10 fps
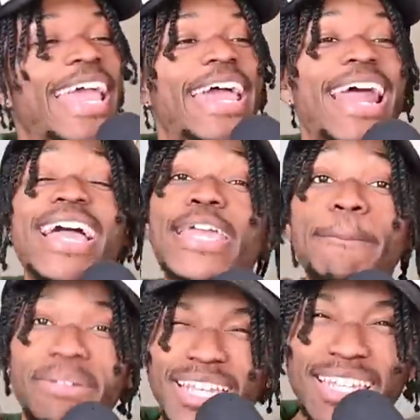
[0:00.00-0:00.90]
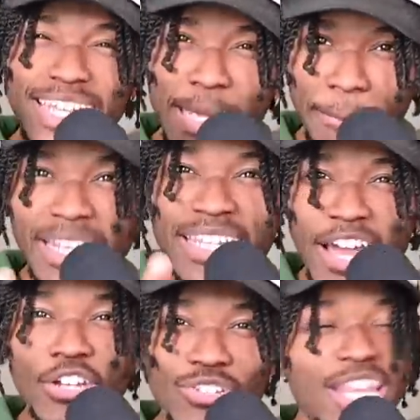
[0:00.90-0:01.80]
and I completely,
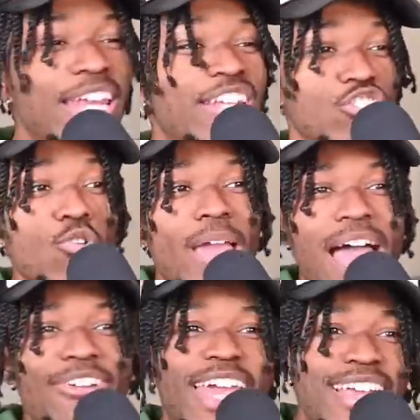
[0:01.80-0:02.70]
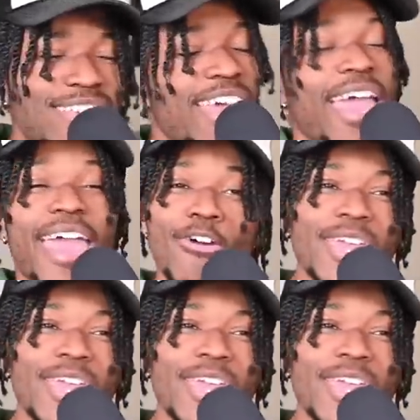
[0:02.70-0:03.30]
completely understand it. Does Luka have a case? Hell